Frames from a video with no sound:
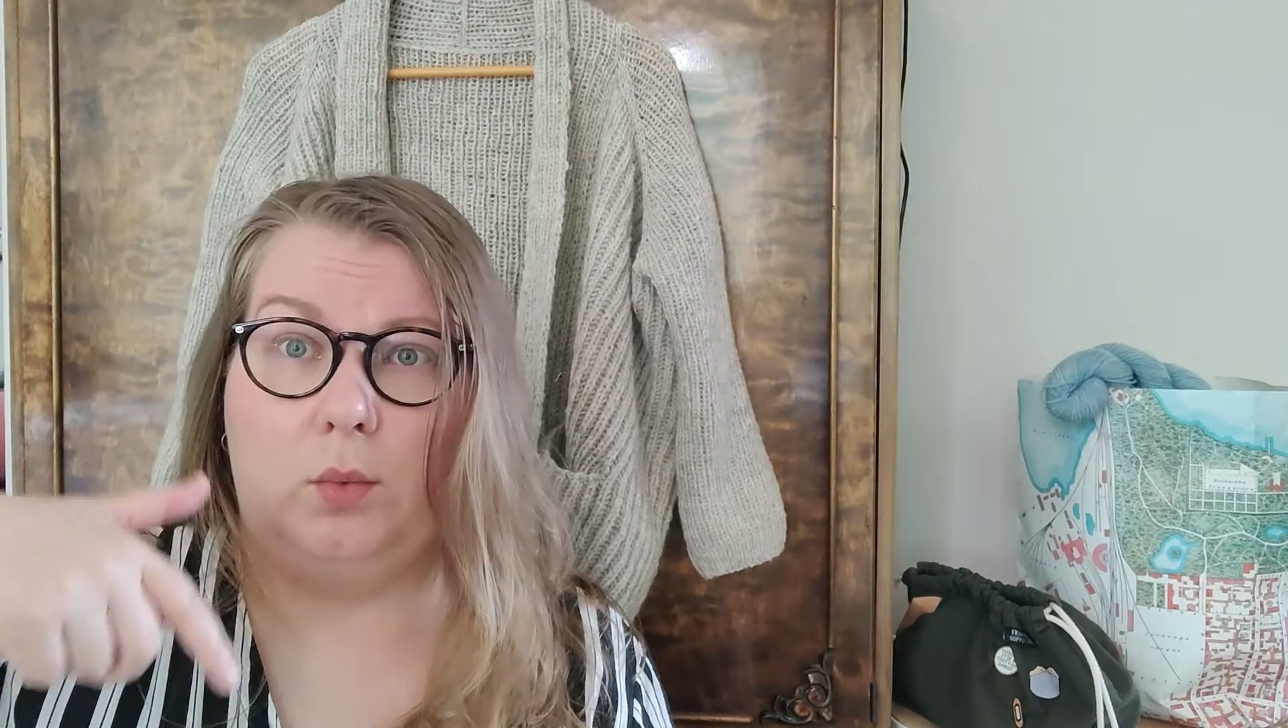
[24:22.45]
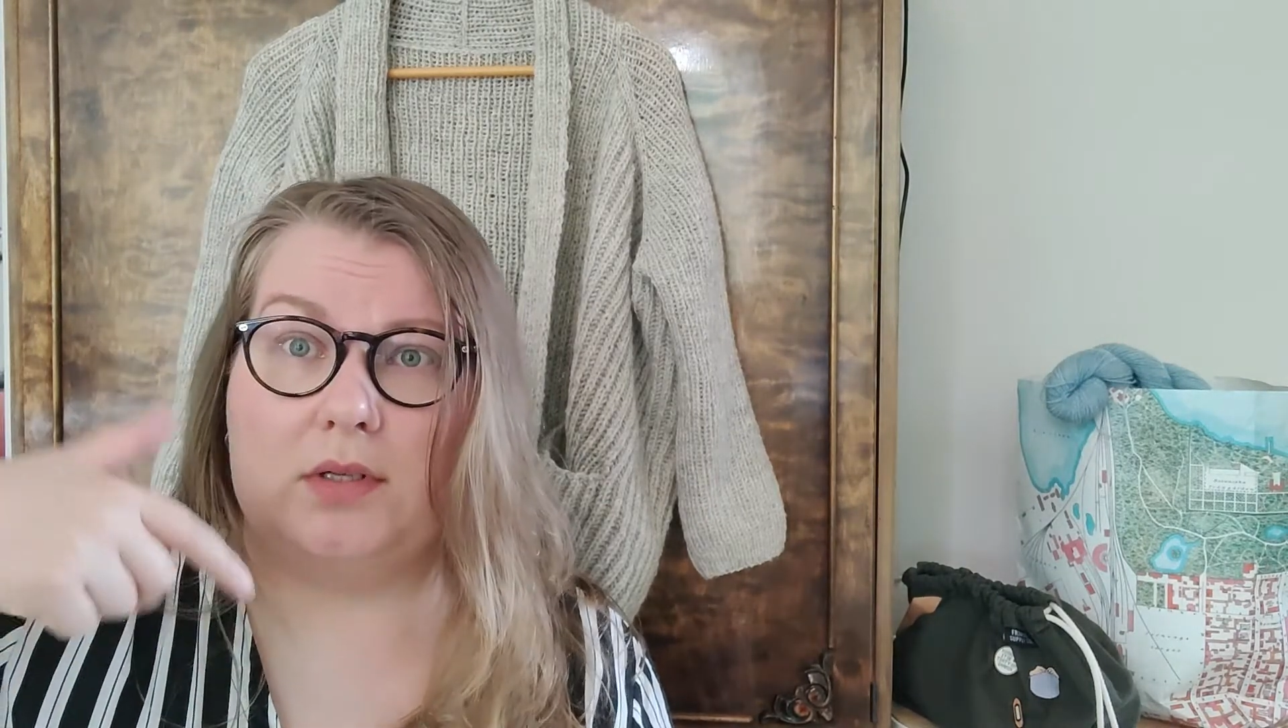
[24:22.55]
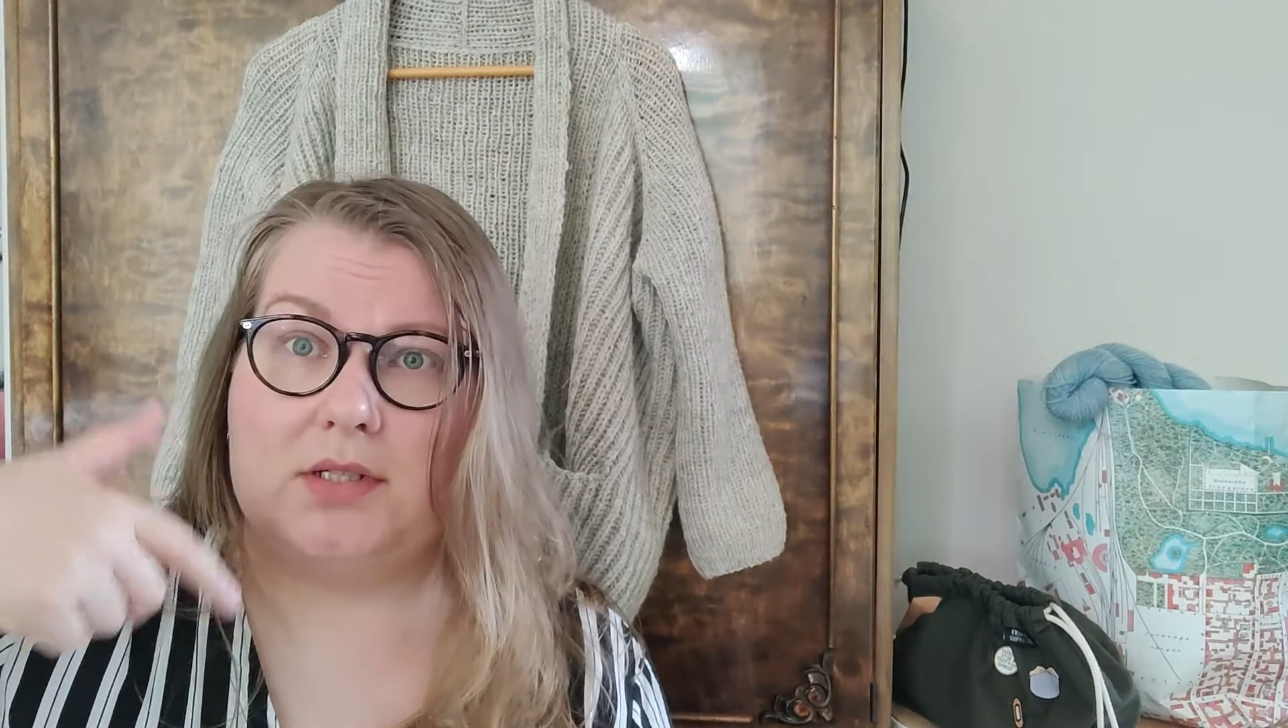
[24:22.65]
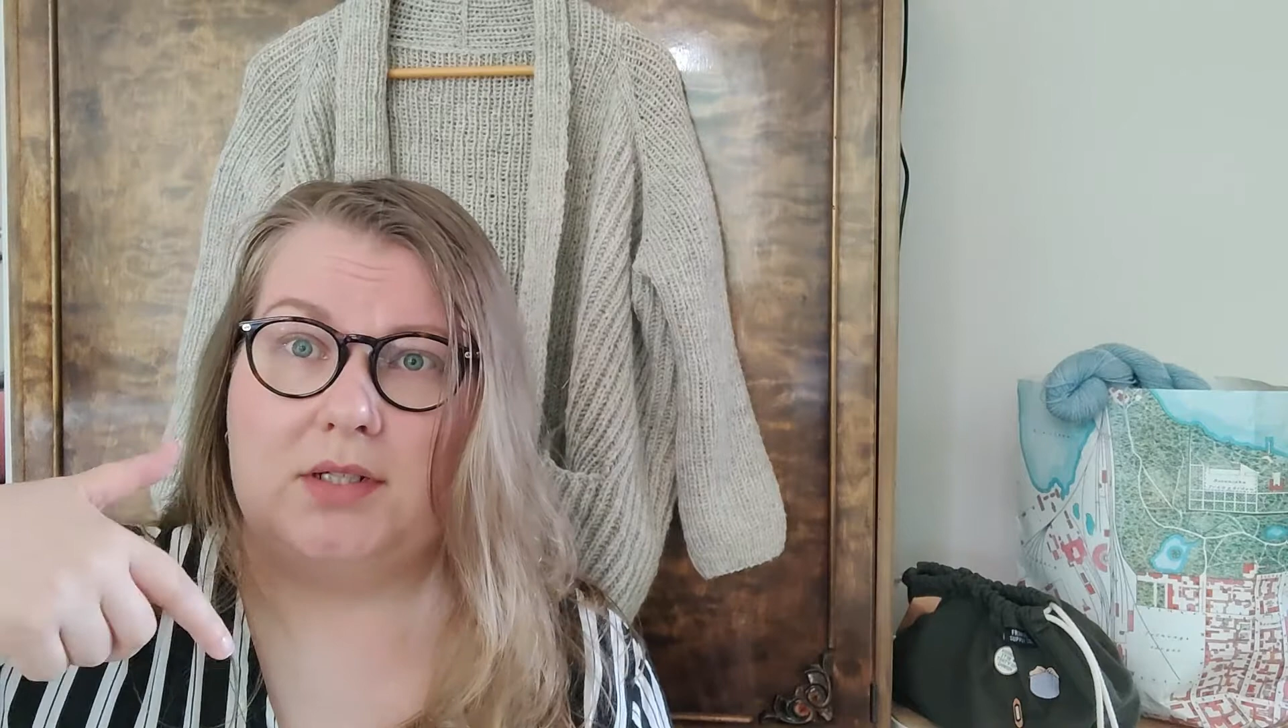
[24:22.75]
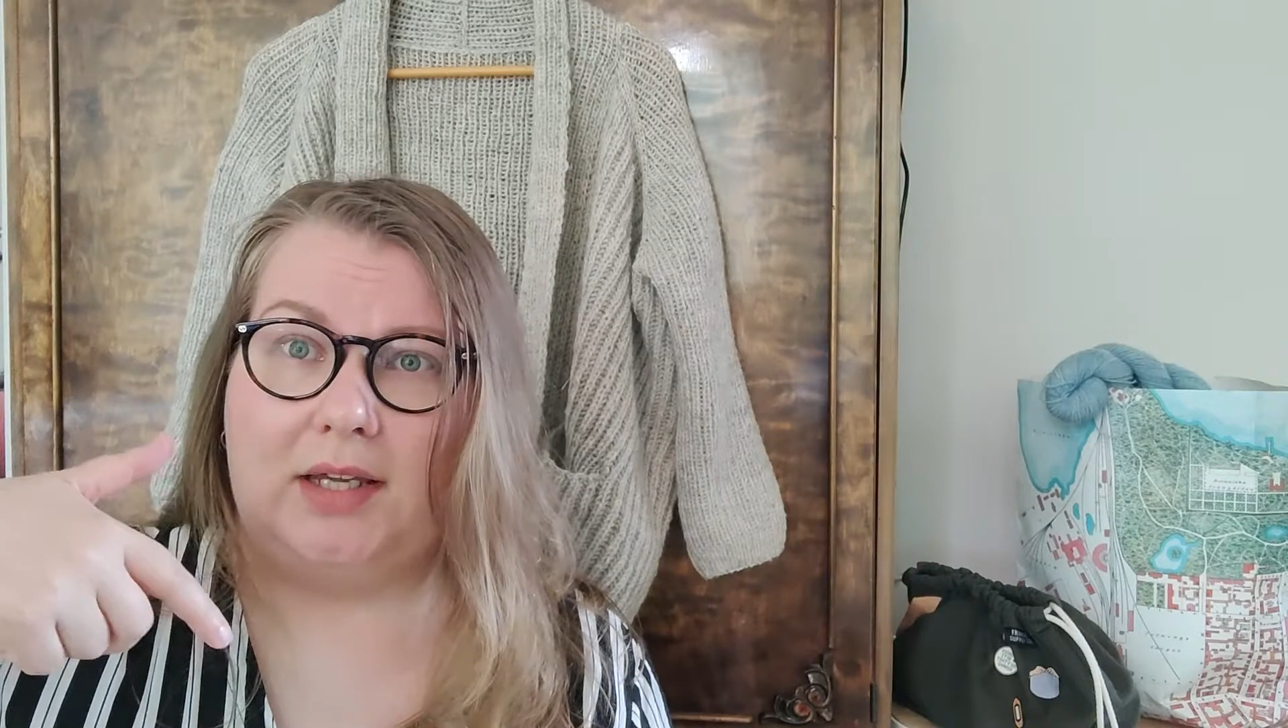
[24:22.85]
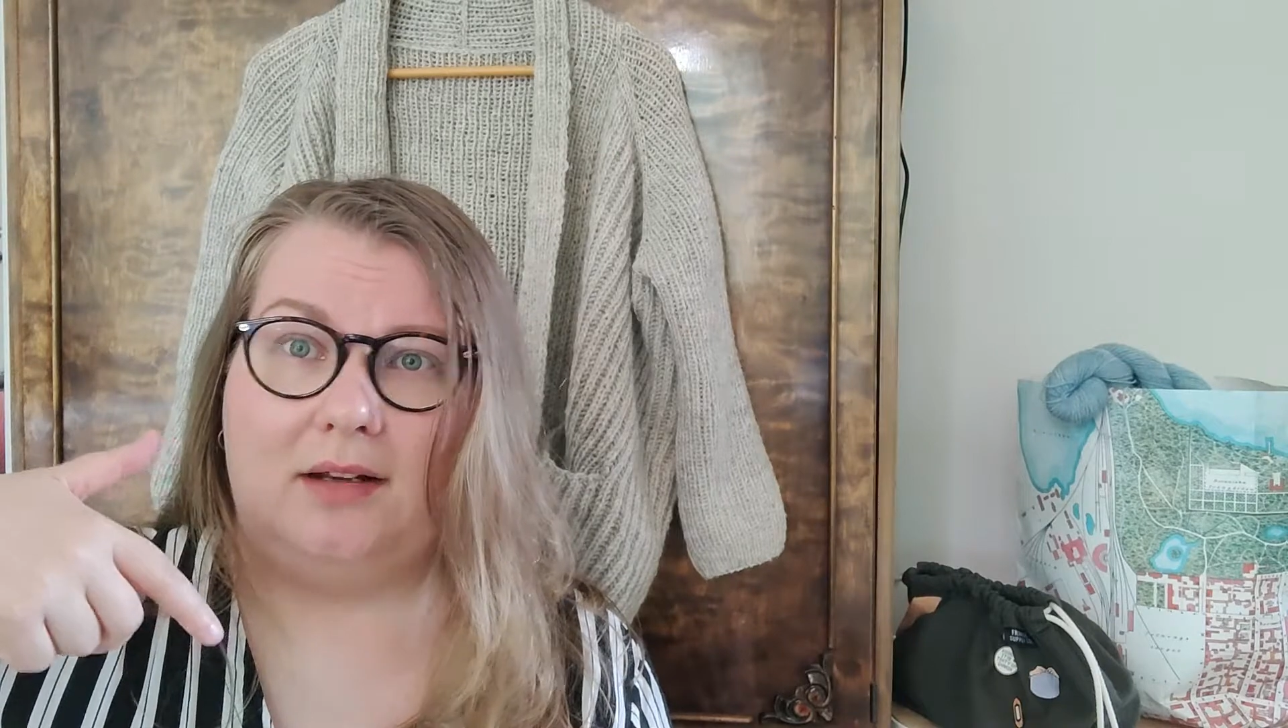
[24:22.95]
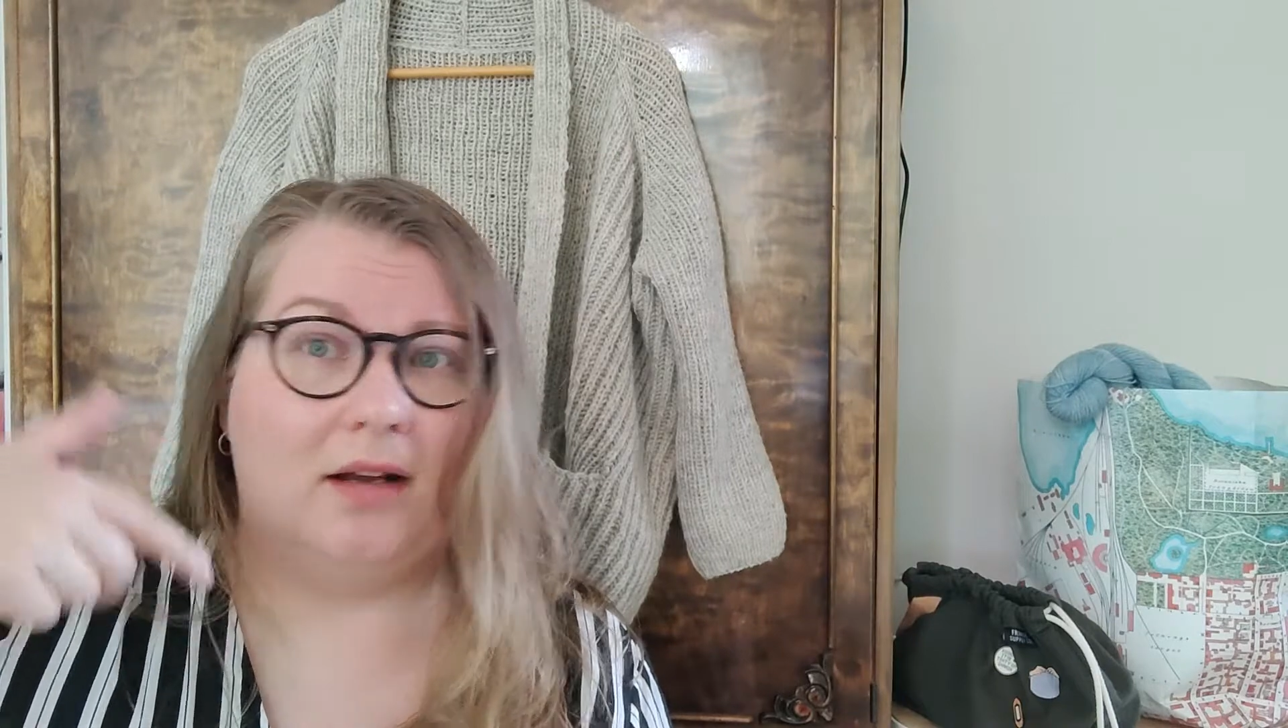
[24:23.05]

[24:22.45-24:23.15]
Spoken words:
Once again,